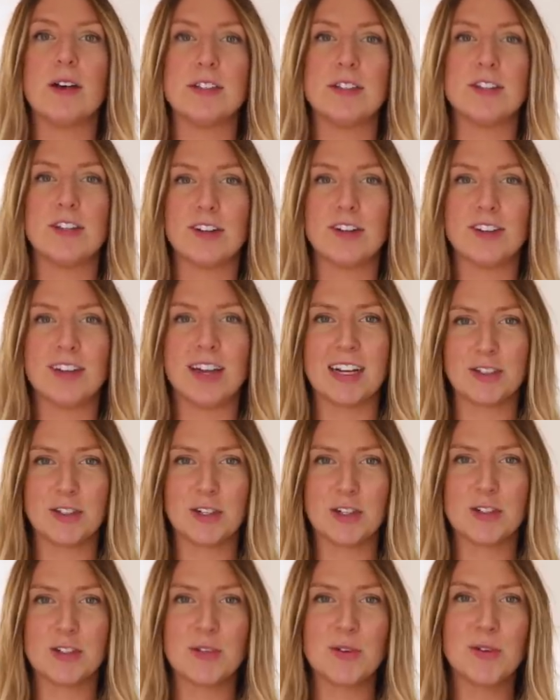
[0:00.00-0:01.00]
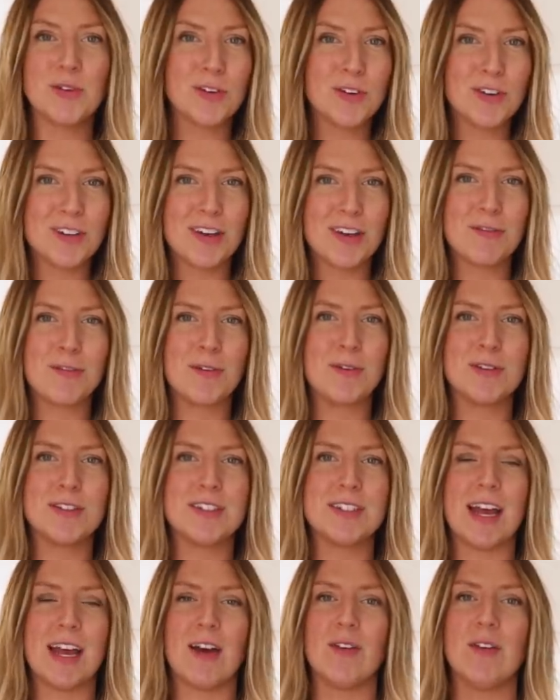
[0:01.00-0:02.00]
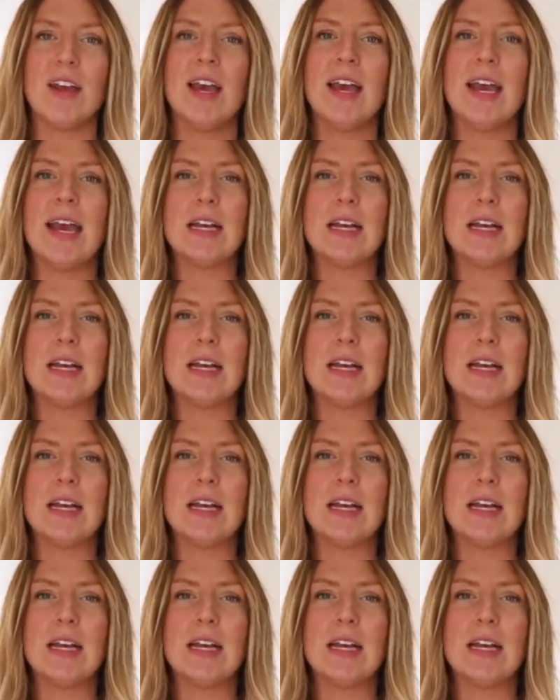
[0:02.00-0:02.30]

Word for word: as their electric scooter that folds down.